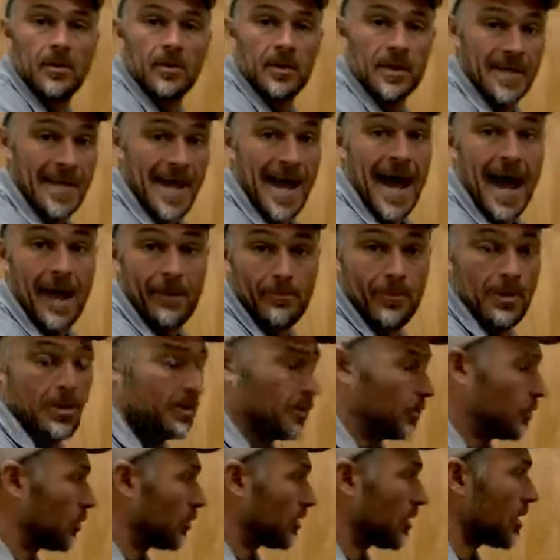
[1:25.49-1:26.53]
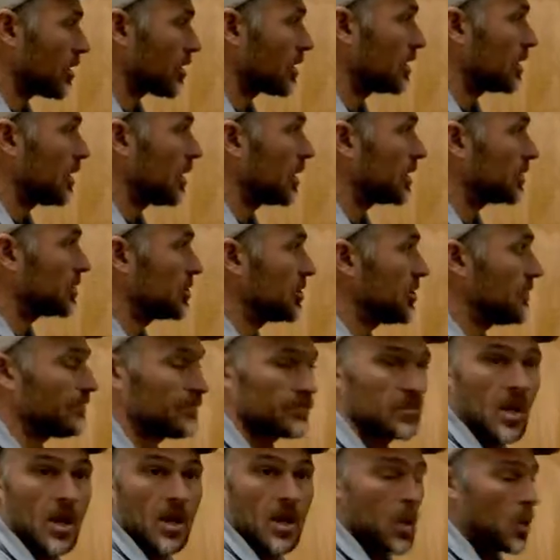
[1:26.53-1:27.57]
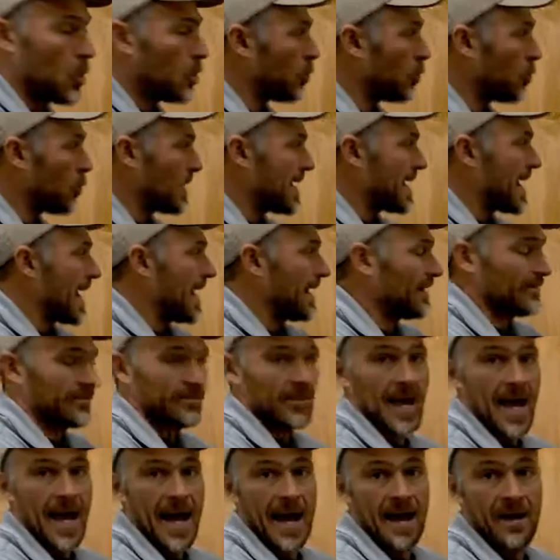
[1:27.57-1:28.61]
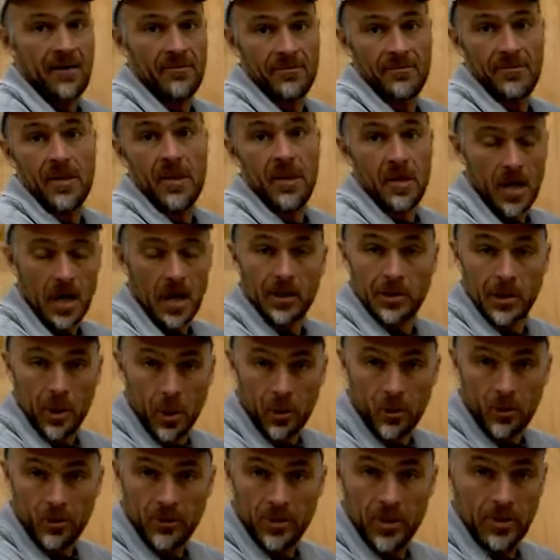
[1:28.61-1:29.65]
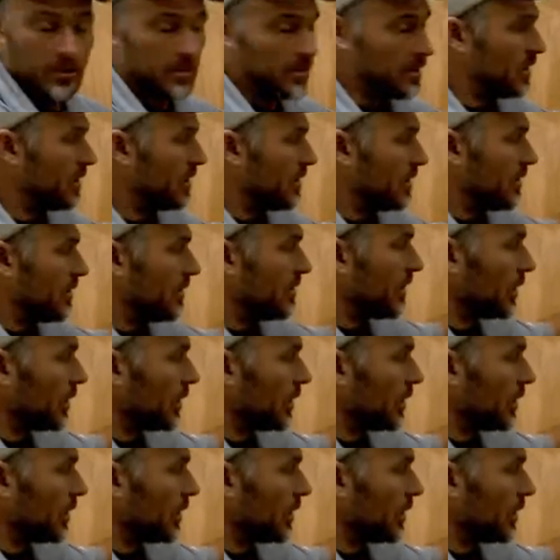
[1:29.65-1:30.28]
gap on our clutch, we have to have a load. The